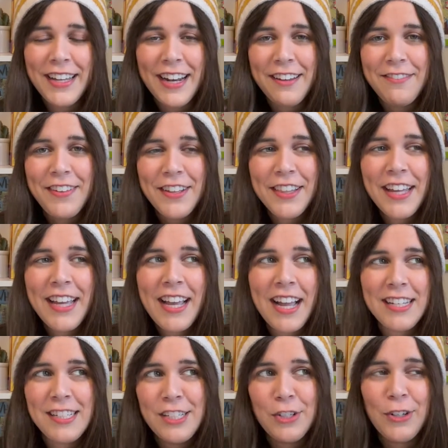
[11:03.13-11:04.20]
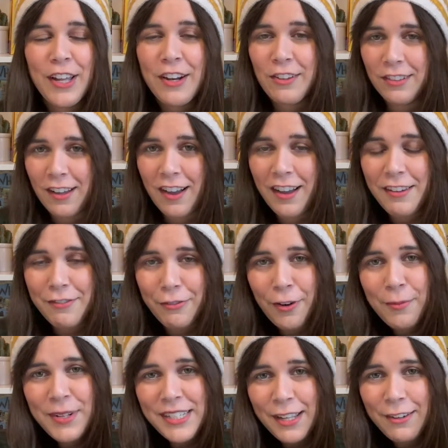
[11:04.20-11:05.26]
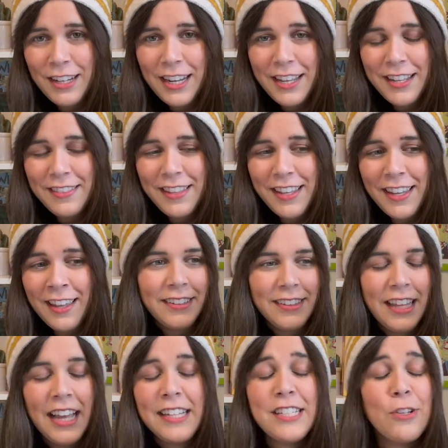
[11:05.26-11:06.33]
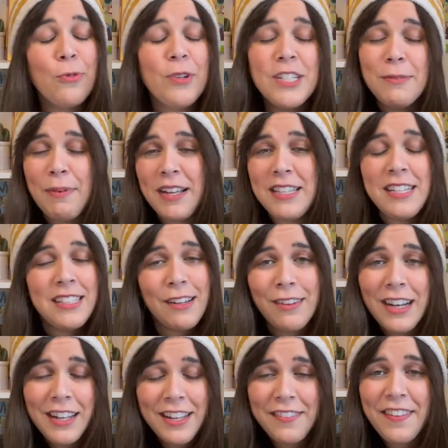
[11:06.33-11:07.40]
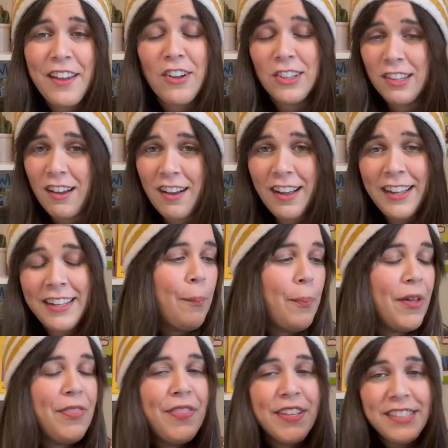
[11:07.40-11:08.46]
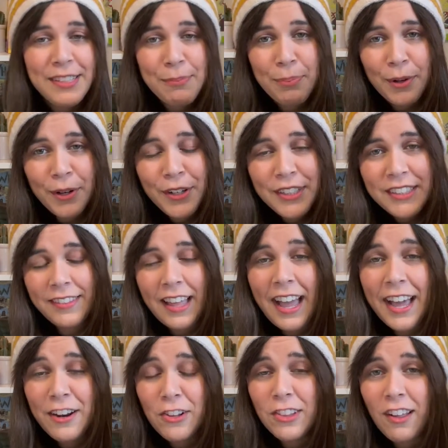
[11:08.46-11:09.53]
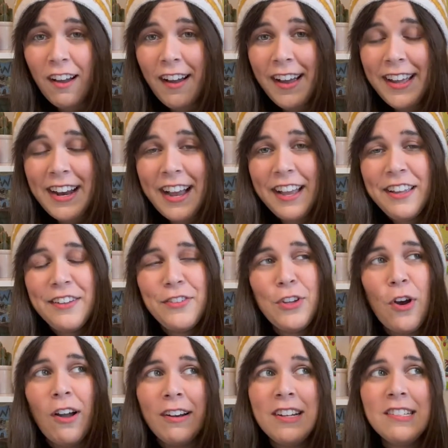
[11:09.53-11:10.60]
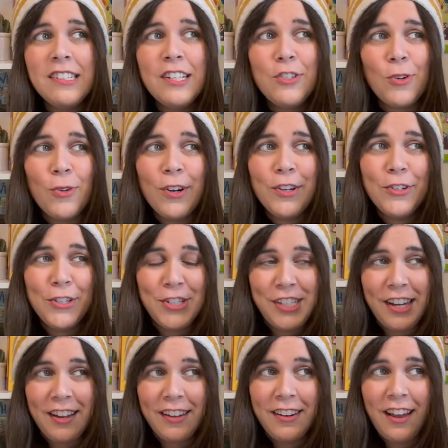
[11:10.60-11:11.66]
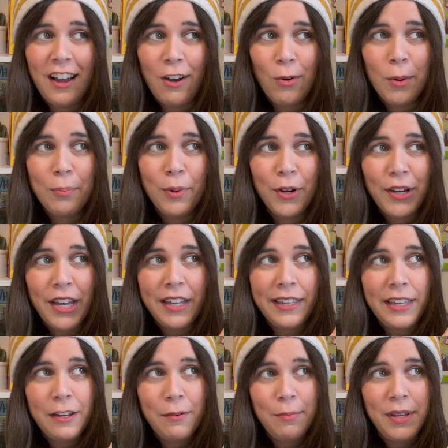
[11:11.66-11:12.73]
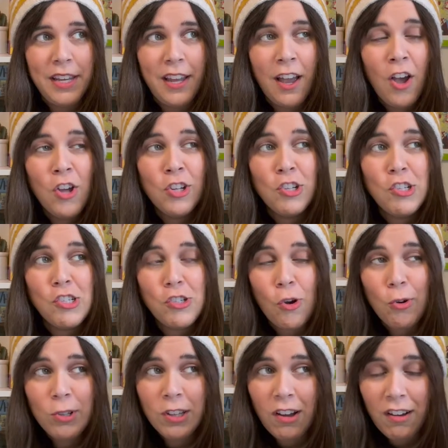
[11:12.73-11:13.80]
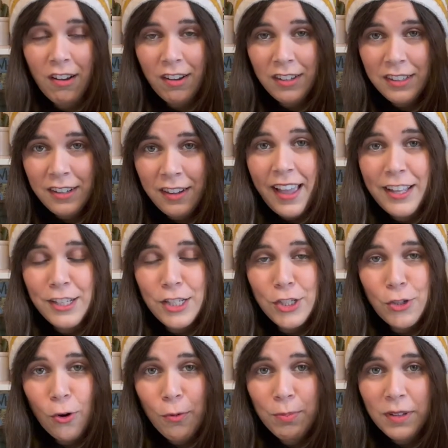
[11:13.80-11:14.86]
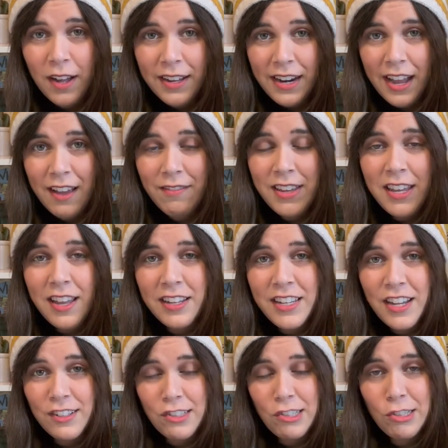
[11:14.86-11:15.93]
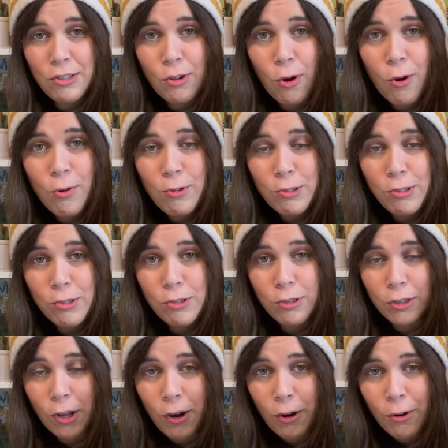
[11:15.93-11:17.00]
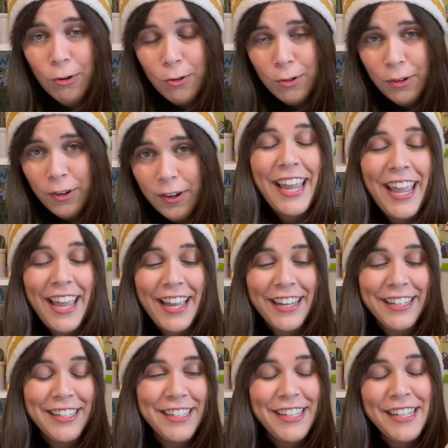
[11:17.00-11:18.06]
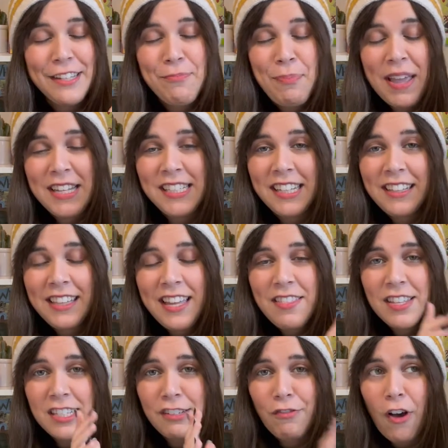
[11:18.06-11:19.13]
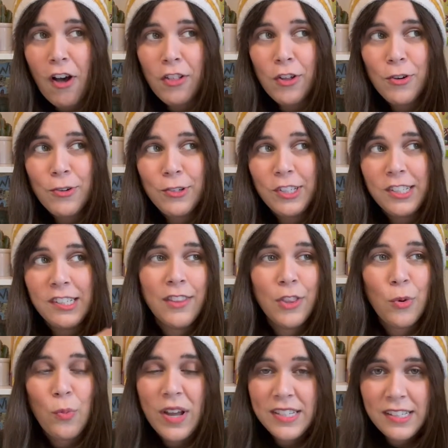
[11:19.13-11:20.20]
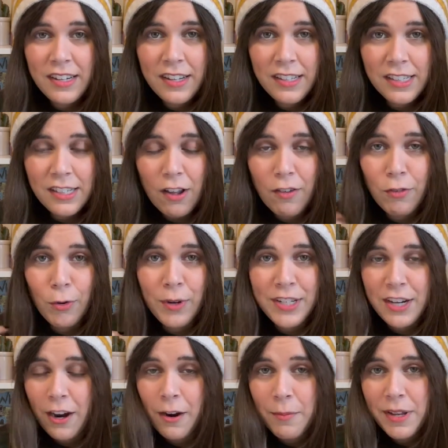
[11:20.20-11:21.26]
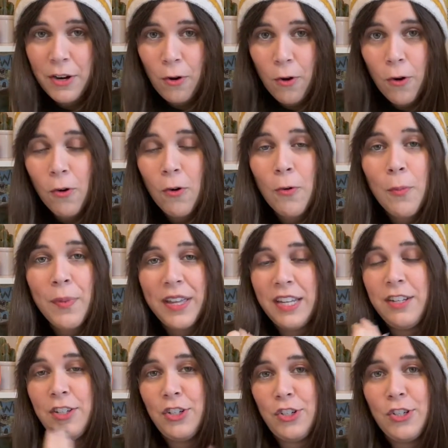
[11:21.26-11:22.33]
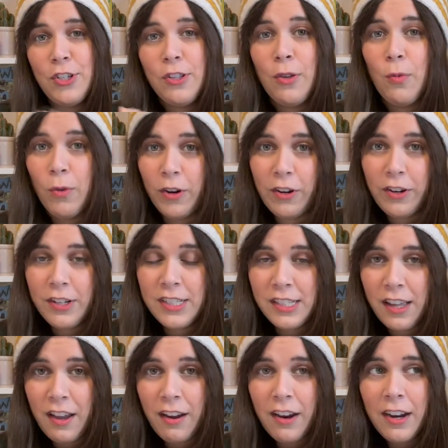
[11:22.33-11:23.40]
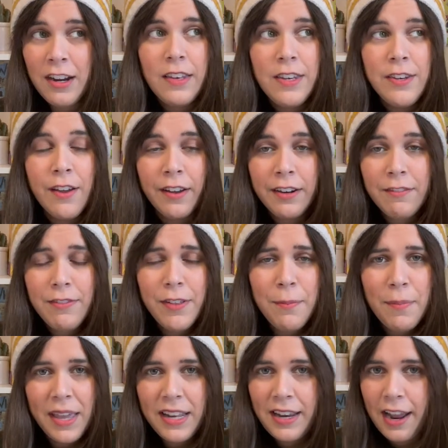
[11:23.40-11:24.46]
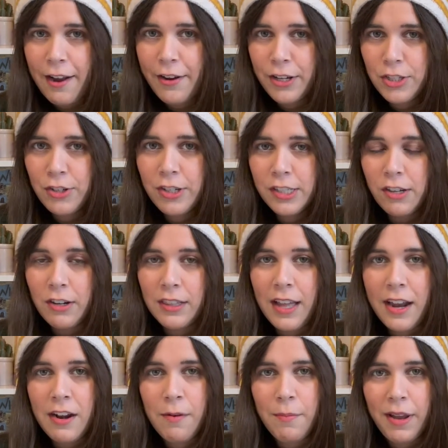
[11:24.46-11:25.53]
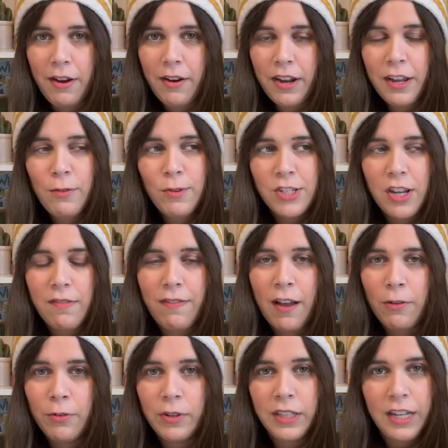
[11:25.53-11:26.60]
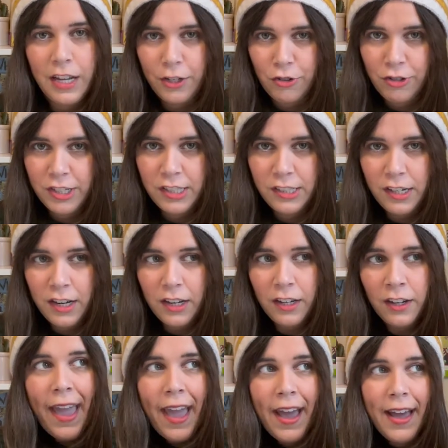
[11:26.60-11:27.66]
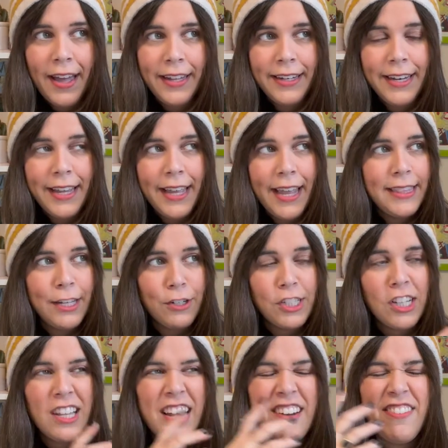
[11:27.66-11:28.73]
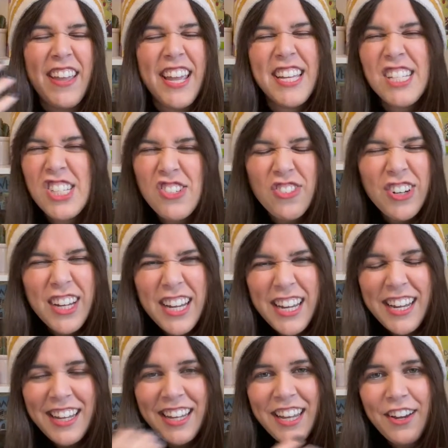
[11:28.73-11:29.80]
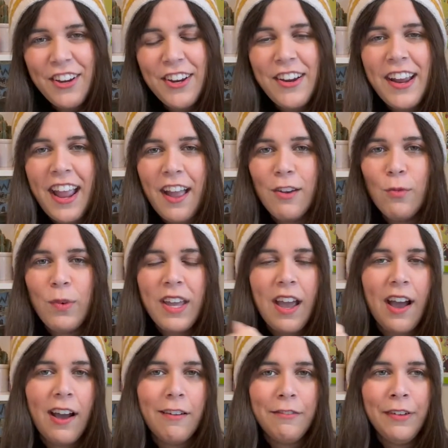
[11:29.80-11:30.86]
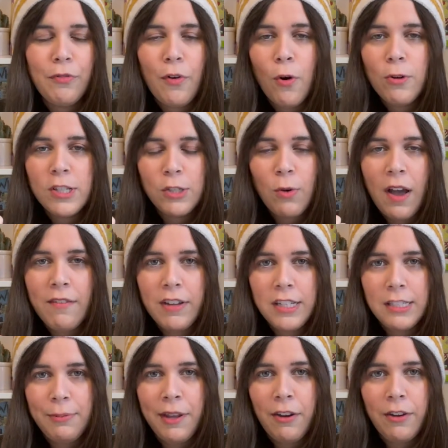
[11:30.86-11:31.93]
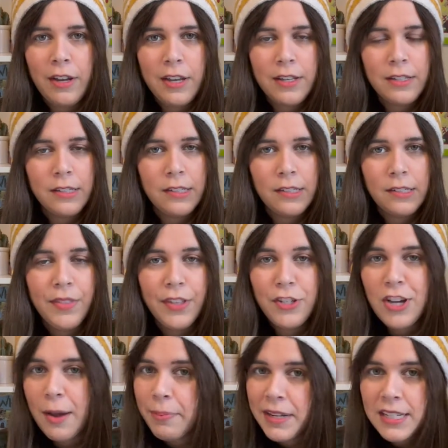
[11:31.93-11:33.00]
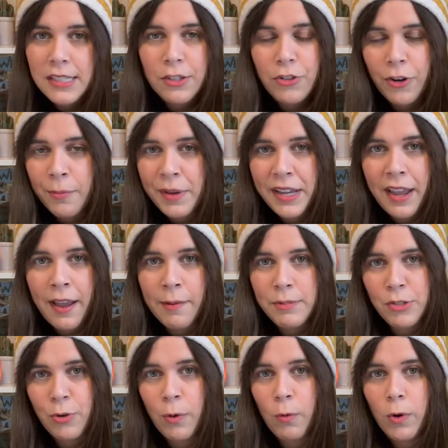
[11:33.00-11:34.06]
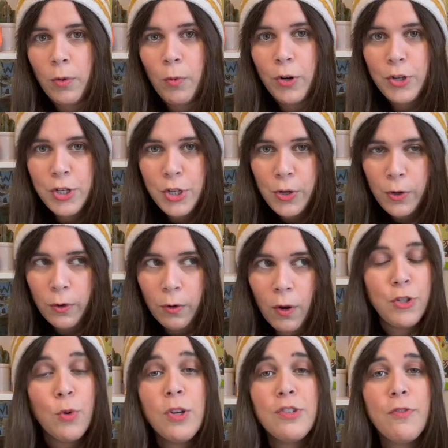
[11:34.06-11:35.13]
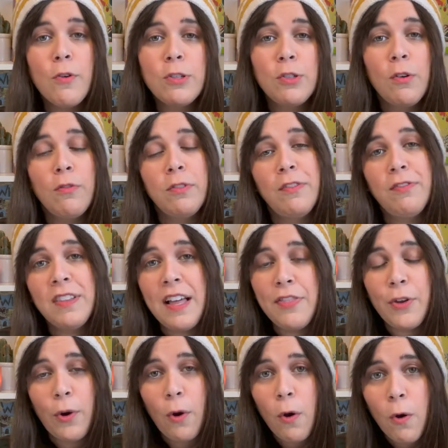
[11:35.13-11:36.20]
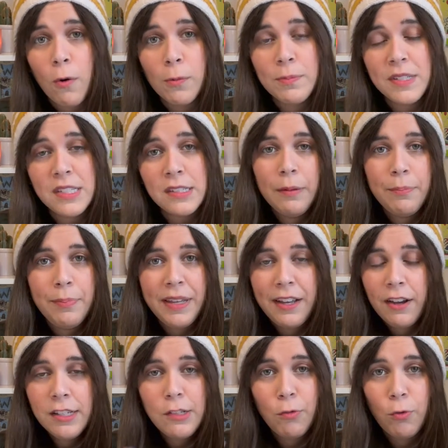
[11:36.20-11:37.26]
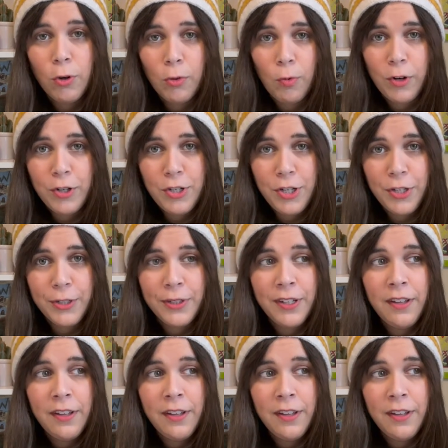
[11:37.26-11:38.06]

I feel like I still get a lot from Isabel Allende. I still respect Isabel Allende a lot, but this book had a lot. I honestly don't understand how a book can be so long and so plot heavy and yet so slow. And basically this follows the residents of a retirement home in addition to the workers there. None of the main characters are Latin American, which I found really interesting. And there's a lot of history here, and we have folks who have experienced the Japanese internment camps during World War II, Jewish folks who have fled their homes because of World War II.